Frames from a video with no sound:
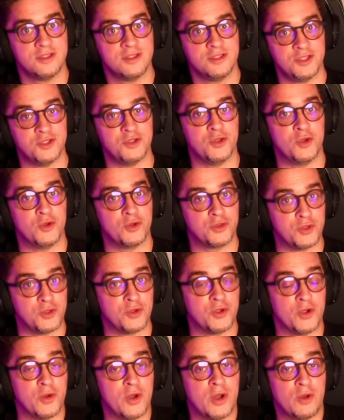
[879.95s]
to
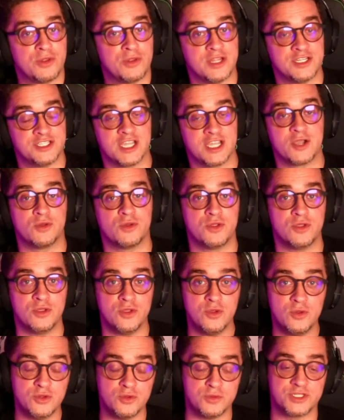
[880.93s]
go out and check out the
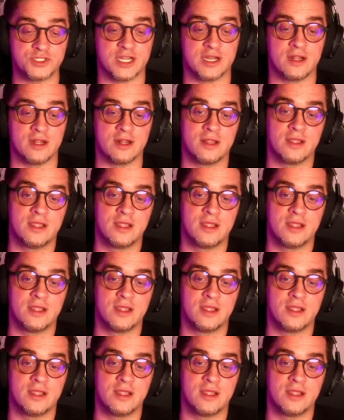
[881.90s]
YouTube channel.